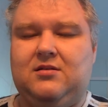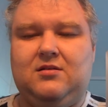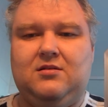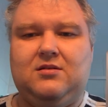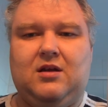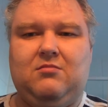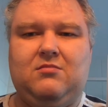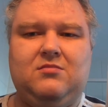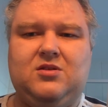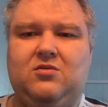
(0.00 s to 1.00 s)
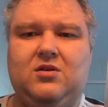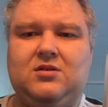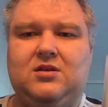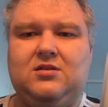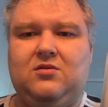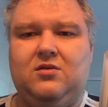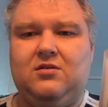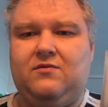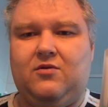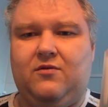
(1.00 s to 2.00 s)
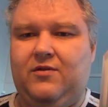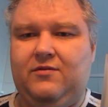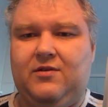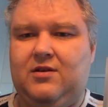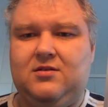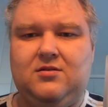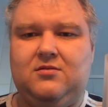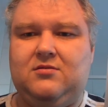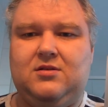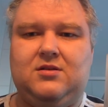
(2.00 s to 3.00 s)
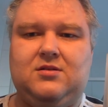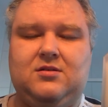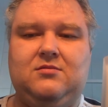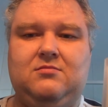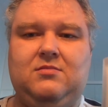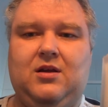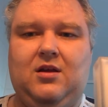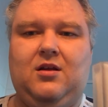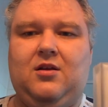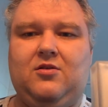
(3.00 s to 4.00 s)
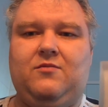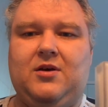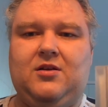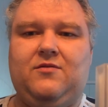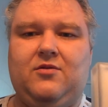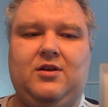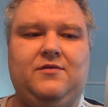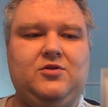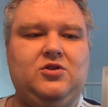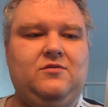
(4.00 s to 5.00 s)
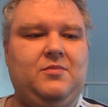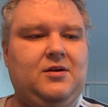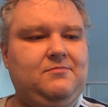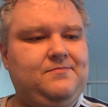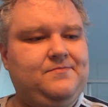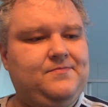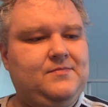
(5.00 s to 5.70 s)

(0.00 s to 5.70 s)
and in some stores I saw it for 50. So that's a lot of money for an aftershave balm.